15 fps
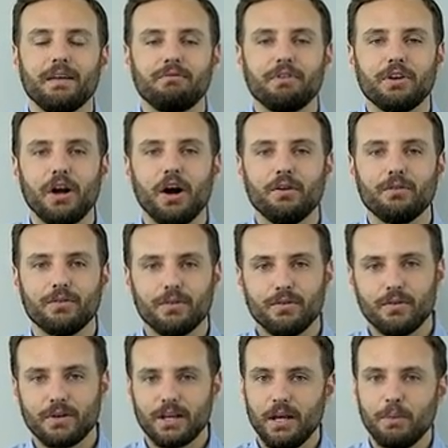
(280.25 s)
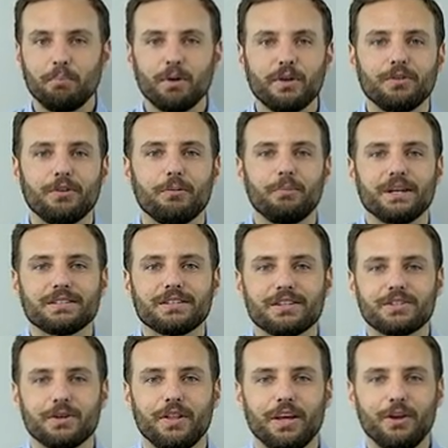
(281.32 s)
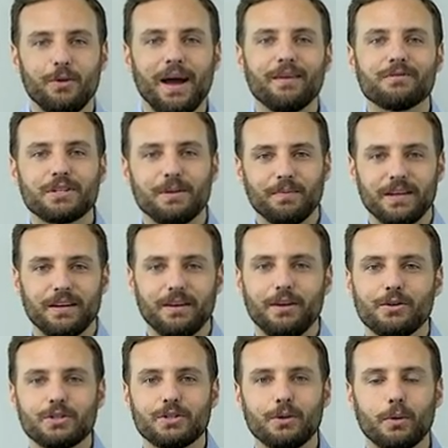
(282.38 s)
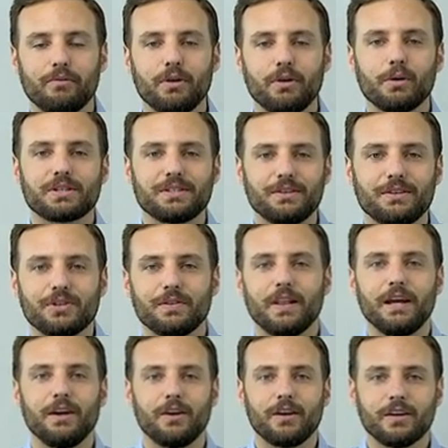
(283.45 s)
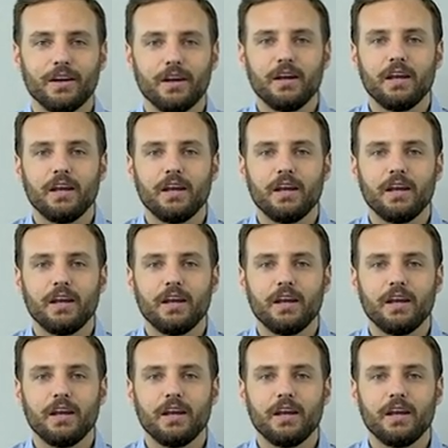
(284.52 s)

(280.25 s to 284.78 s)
If you don't, keep building your business so that you have something to use in the review extension later.